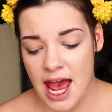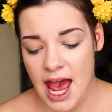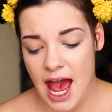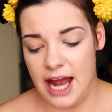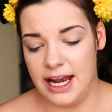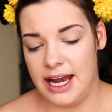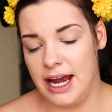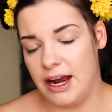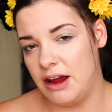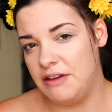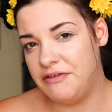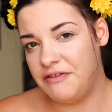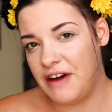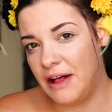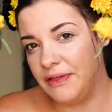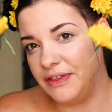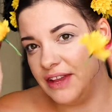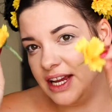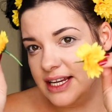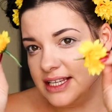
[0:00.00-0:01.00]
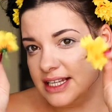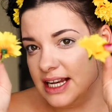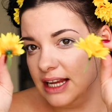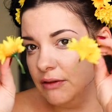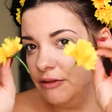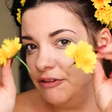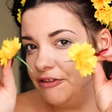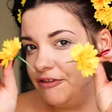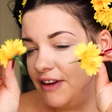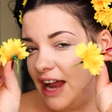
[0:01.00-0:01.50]
And then I found these
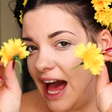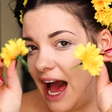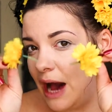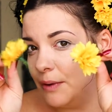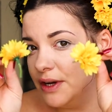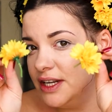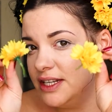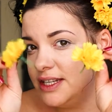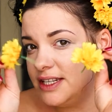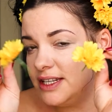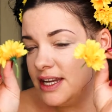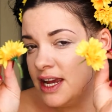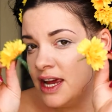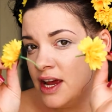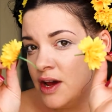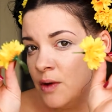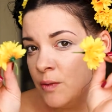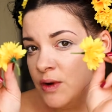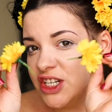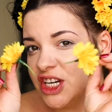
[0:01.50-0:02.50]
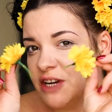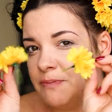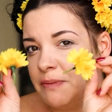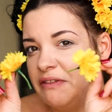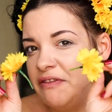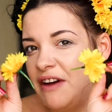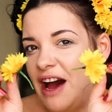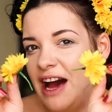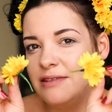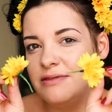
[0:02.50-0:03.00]
little flowers, which can
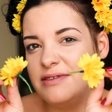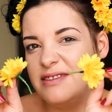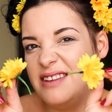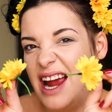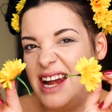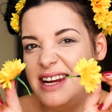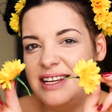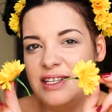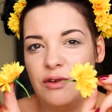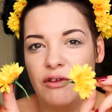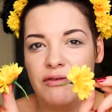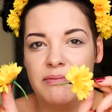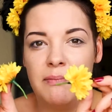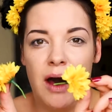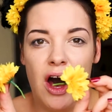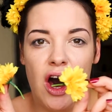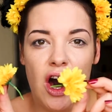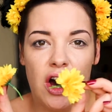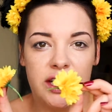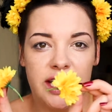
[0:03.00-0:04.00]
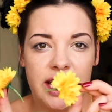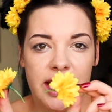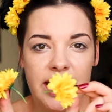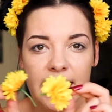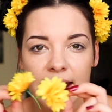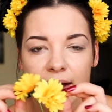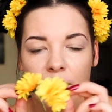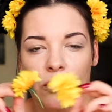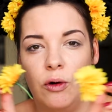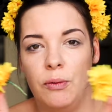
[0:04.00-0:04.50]
be found in any sort of
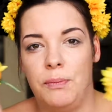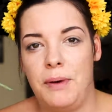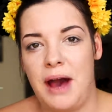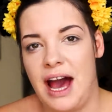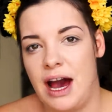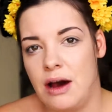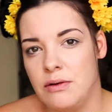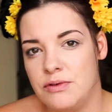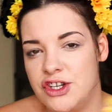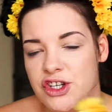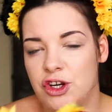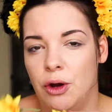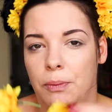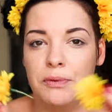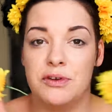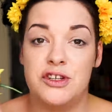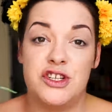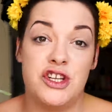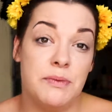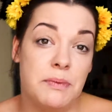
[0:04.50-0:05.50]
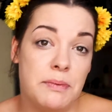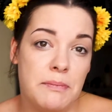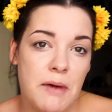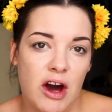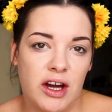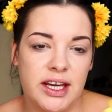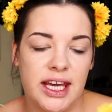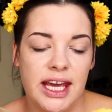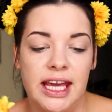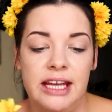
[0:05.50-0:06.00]
market or pound shop or
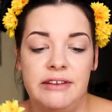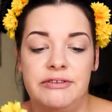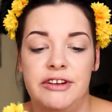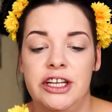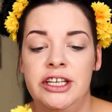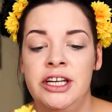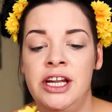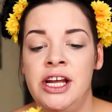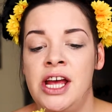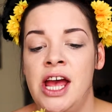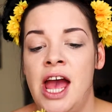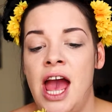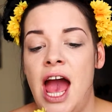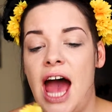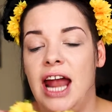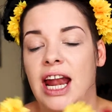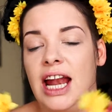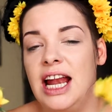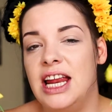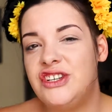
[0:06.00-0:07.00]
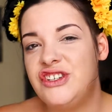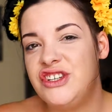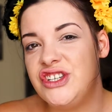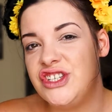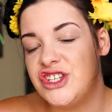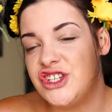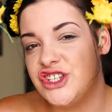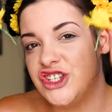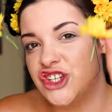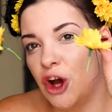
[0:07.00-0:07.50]
supermarket even. And I literally
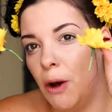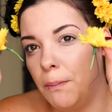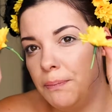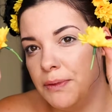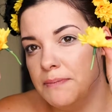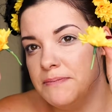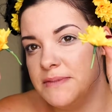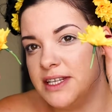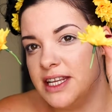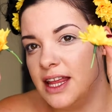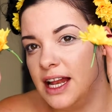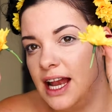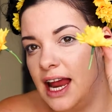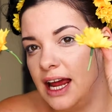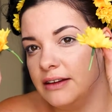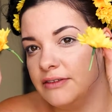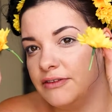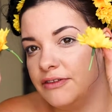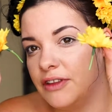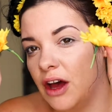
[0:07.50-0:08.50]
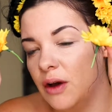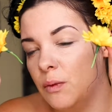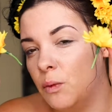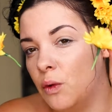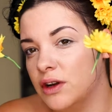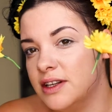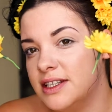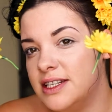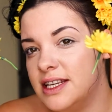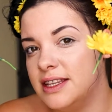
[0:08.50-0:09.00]
just chopped them to the length that I
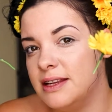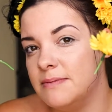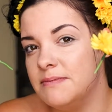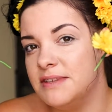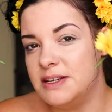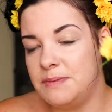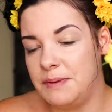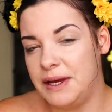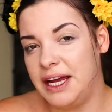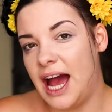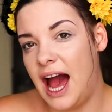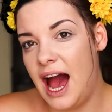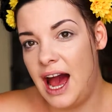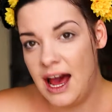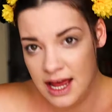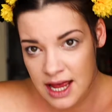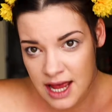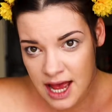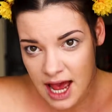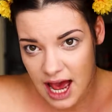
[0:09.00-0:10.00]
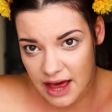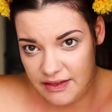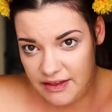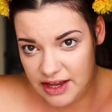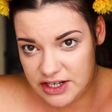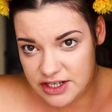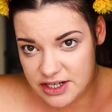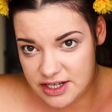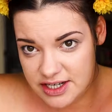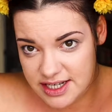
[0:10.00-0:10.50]
wanted them to be at. And
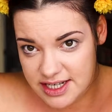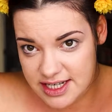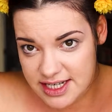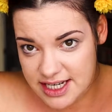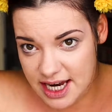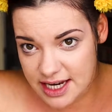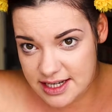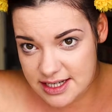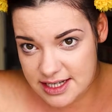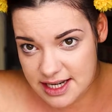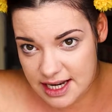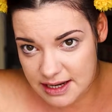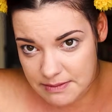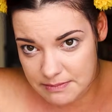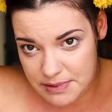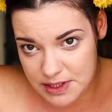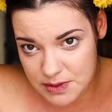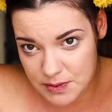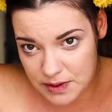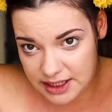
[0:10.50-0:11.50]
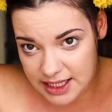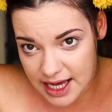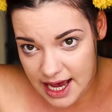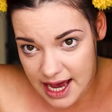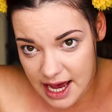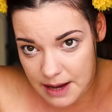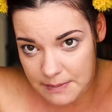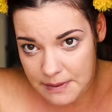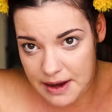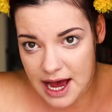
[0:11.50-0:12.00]
they just sit in between the
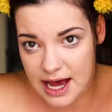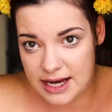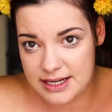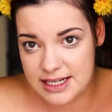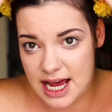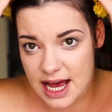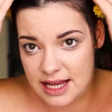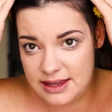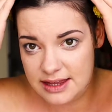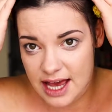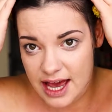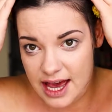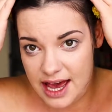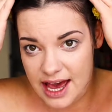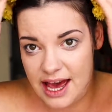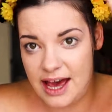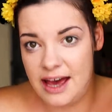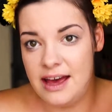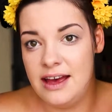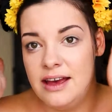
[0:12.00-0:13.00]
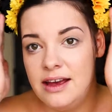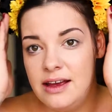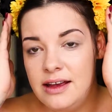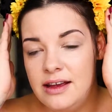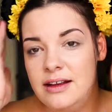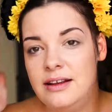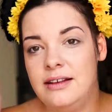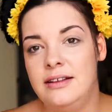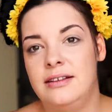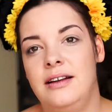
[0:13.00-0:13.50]
hairband and the hair,
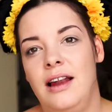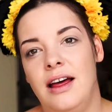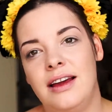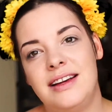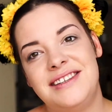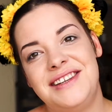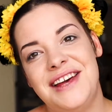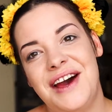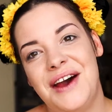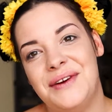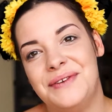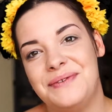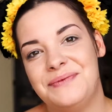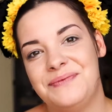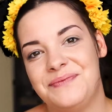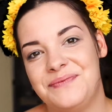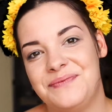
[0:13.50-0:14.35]
like so.